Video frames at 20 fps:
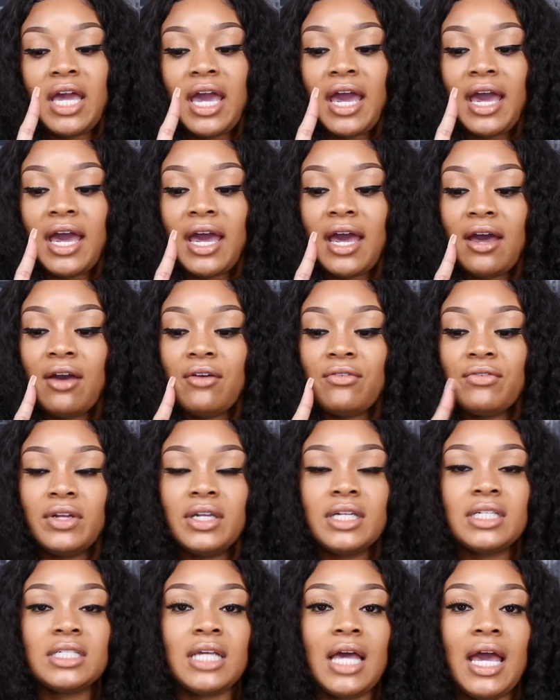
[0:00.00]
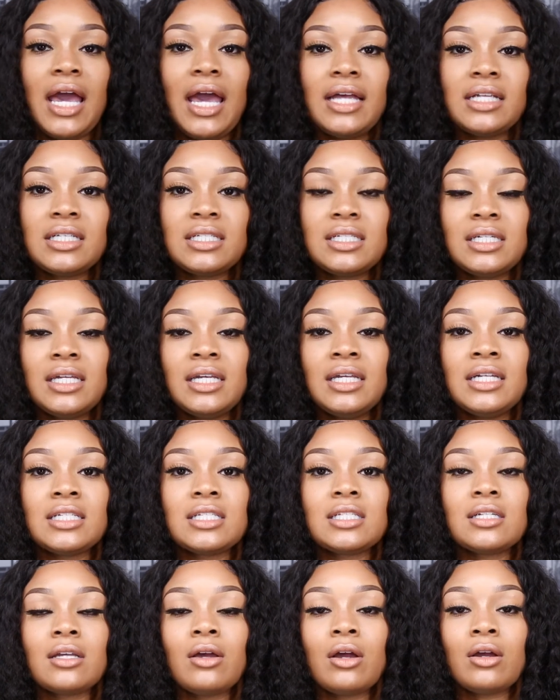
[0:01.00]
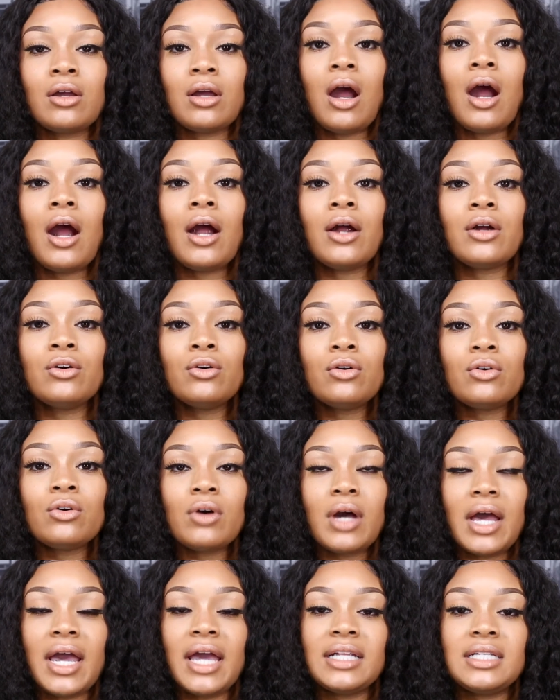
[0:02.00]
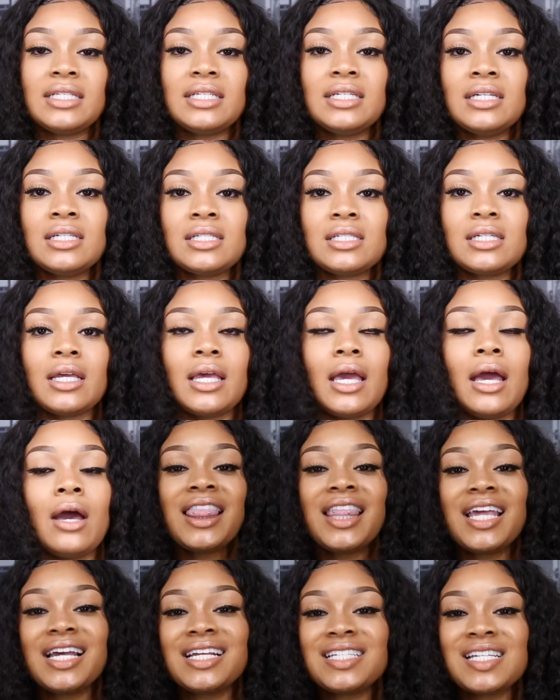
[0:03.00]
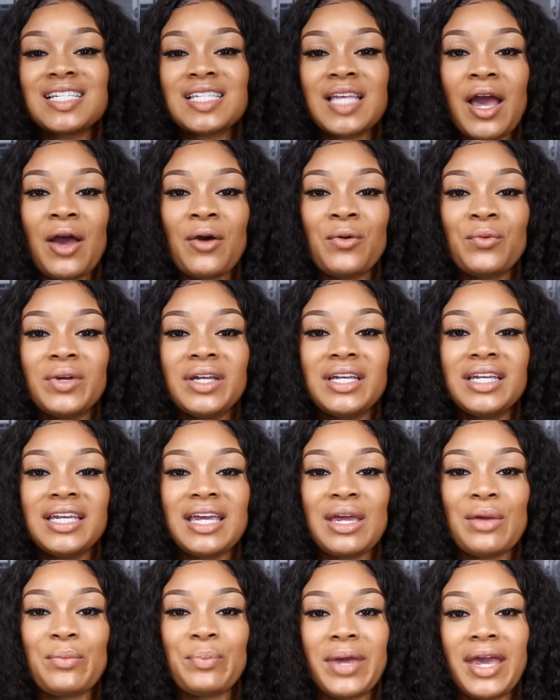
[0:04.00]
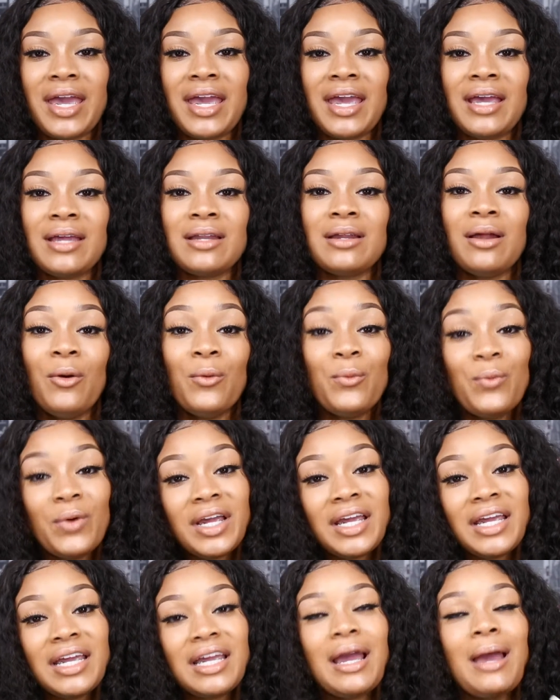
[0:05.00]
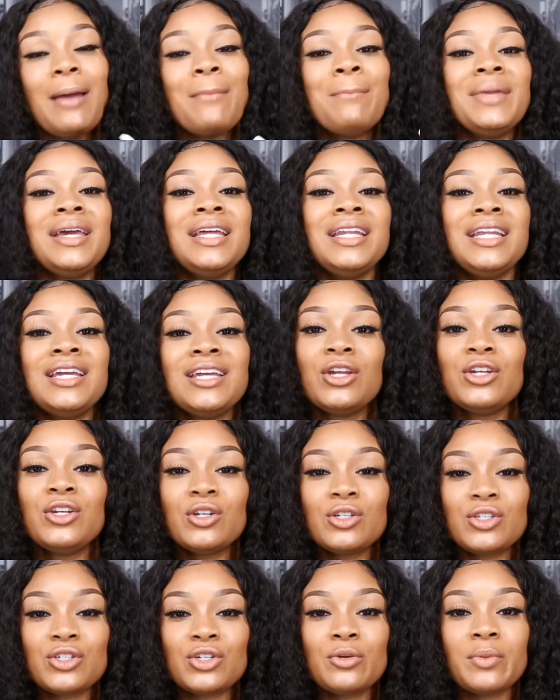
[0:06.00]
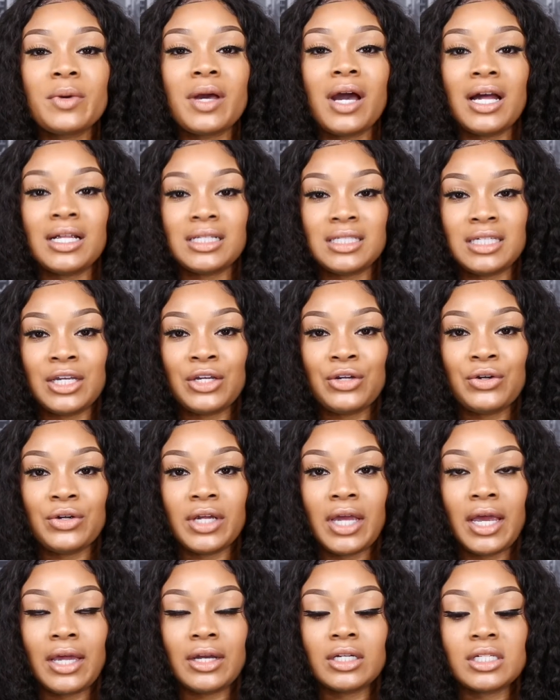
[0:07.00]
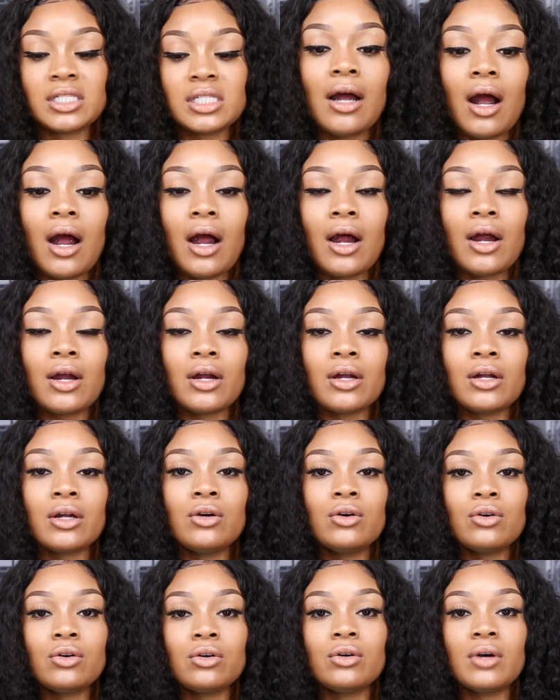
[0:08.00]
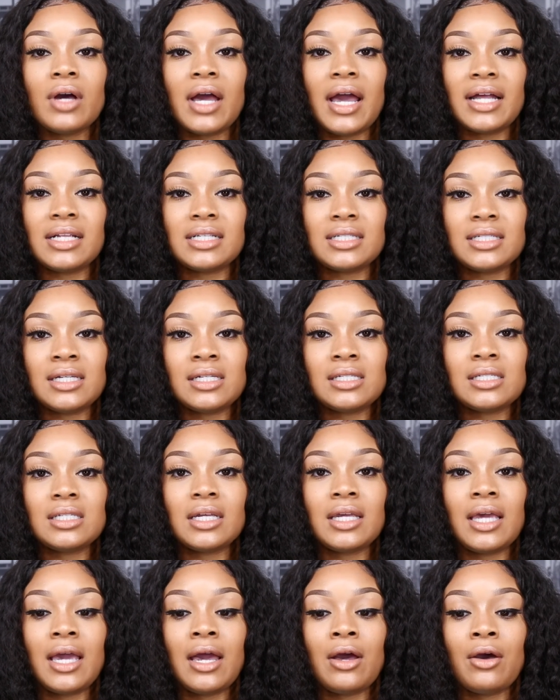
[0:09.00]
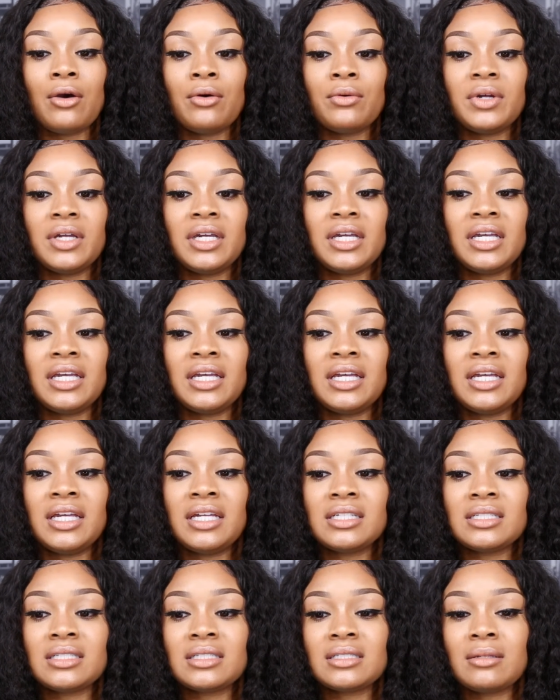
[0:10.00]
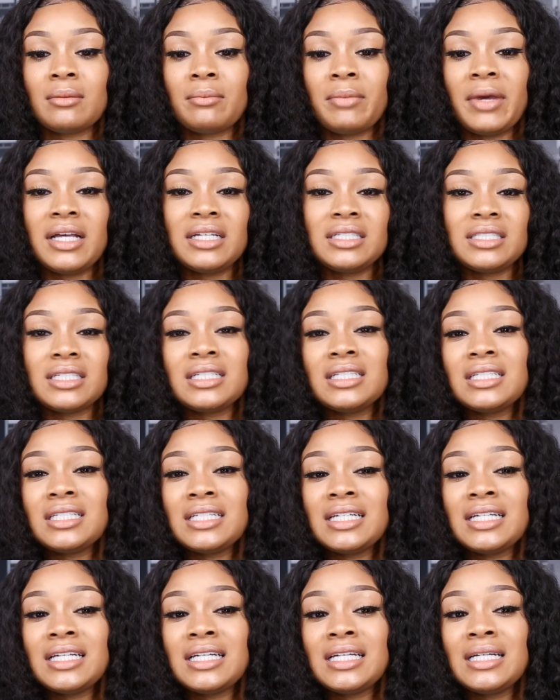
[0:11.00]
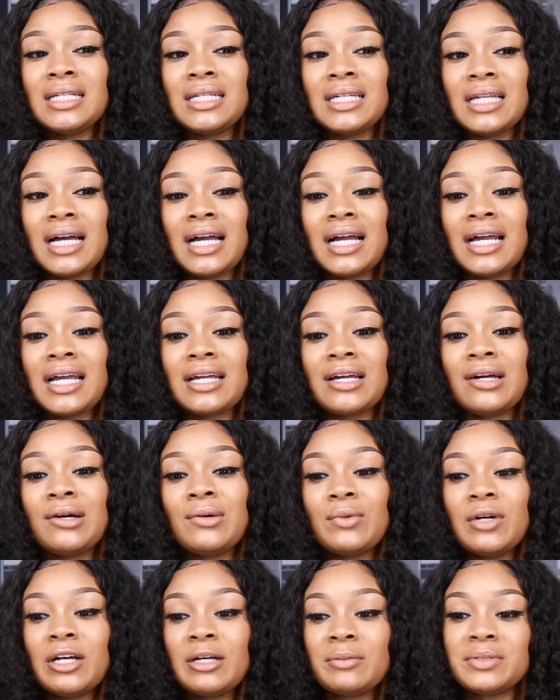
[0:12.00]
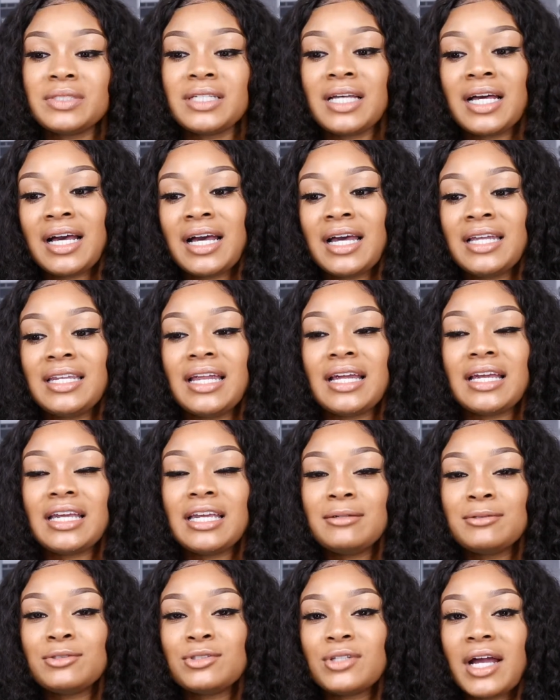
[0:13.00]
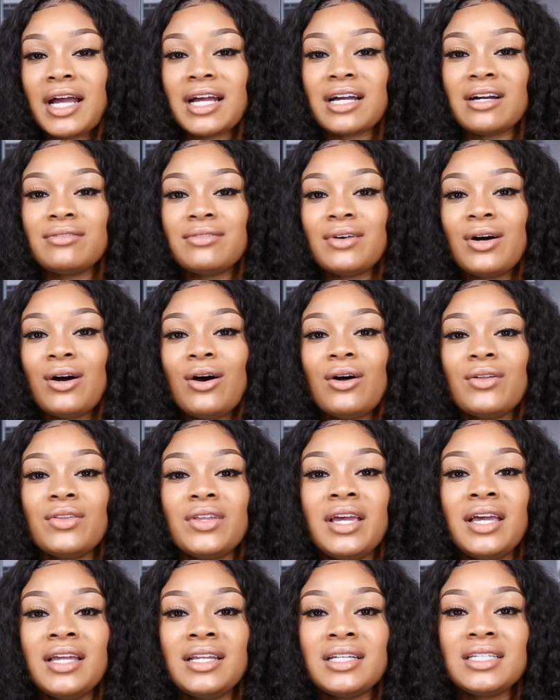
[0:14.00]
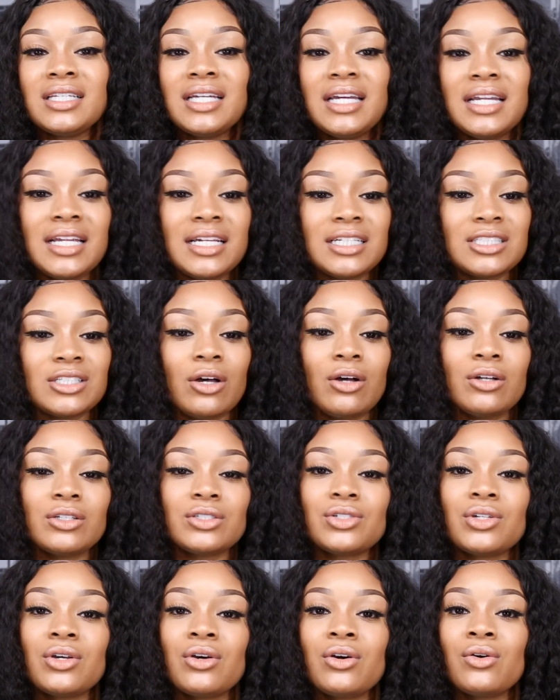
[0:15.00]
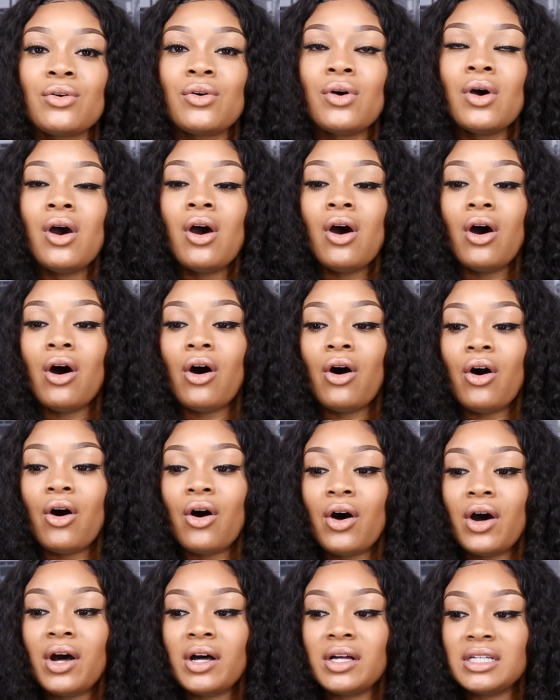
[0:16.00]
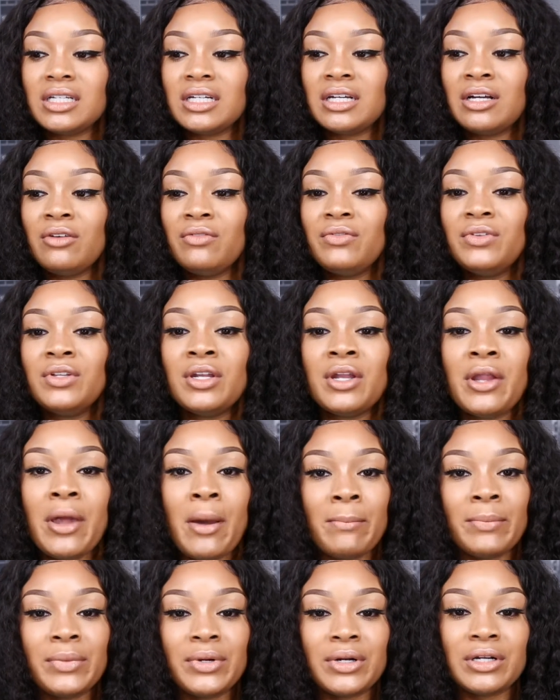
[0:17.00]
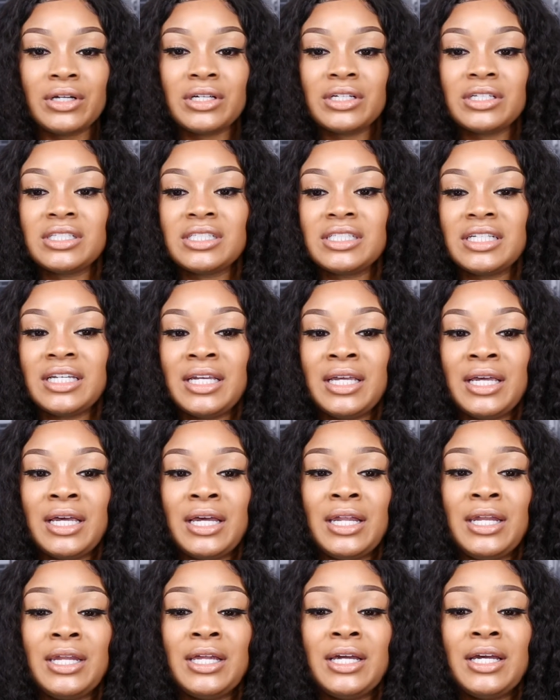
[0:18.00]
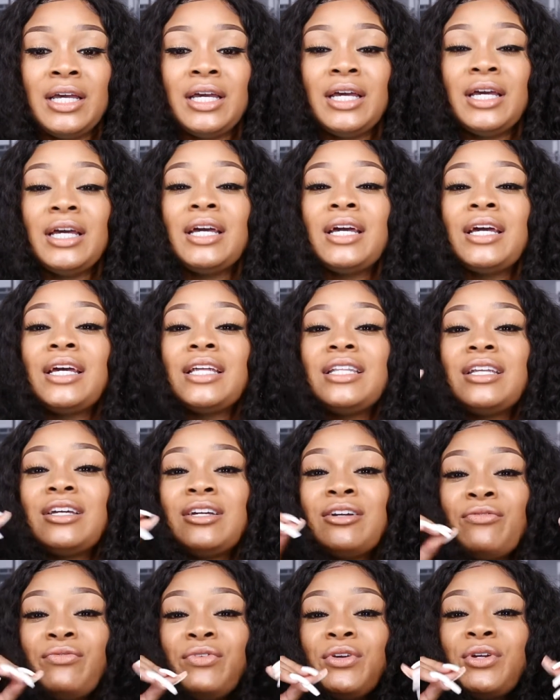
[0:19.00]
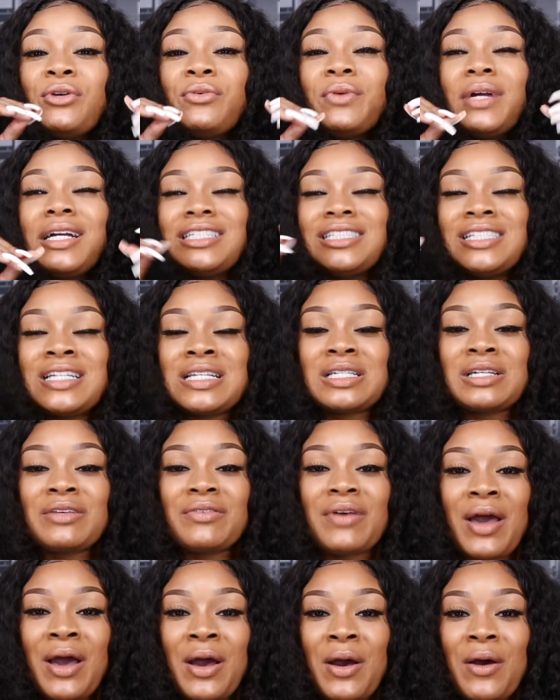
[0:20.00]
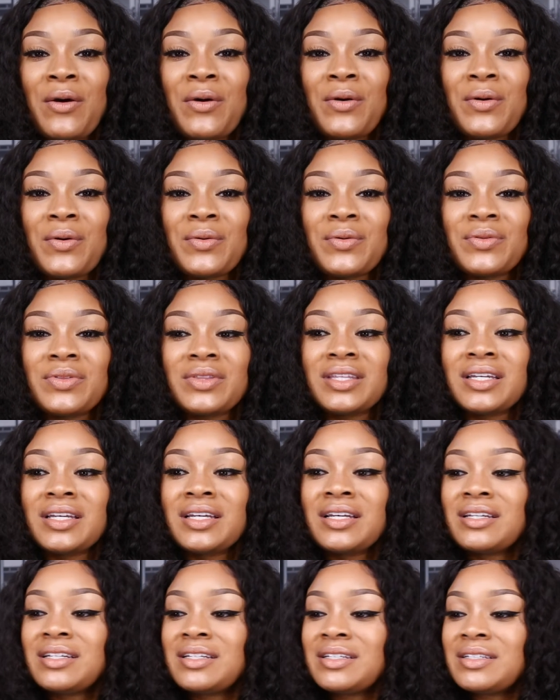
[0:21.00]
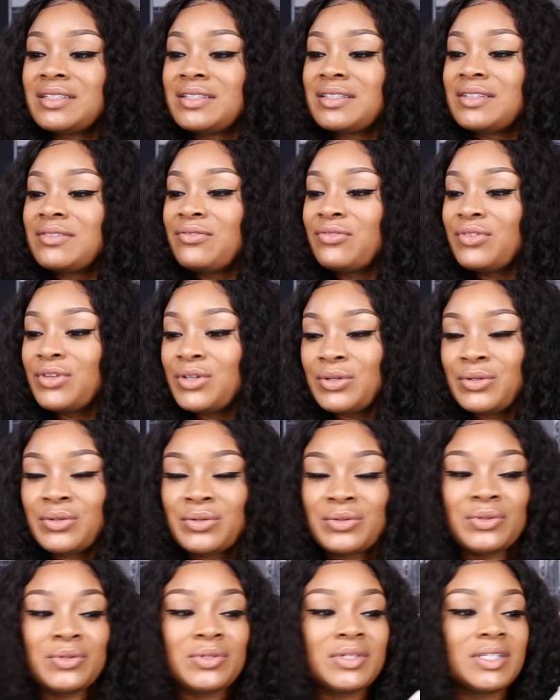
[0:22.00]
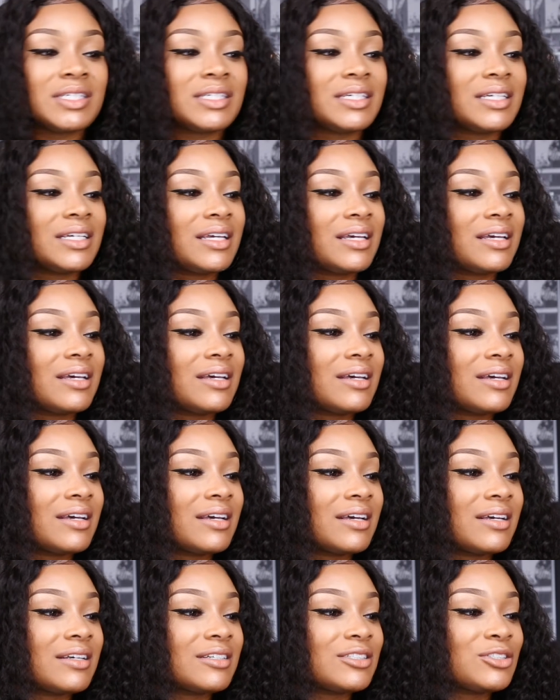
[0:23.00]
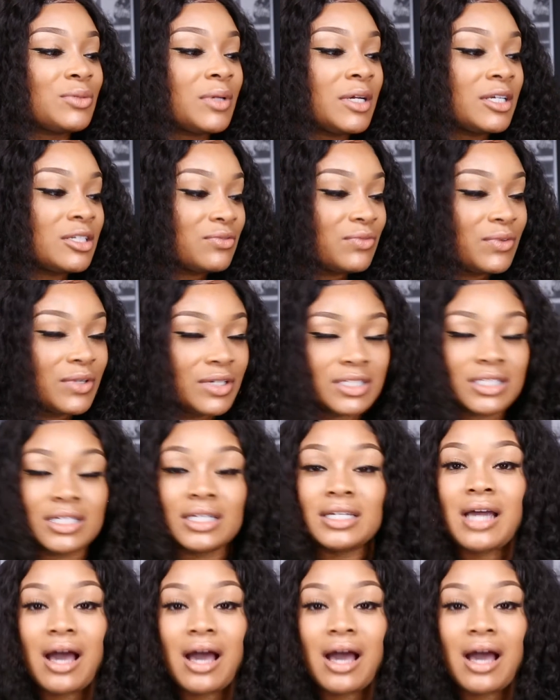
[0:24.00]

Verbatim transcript: have is AdSense, our Google AdSense account. This is how we get paid. We, meaning YouTube content creators. Our Google AdSense account is basically like a website that keeps track of all the analytics, also all of the numbers and the configurations of how the views transfer to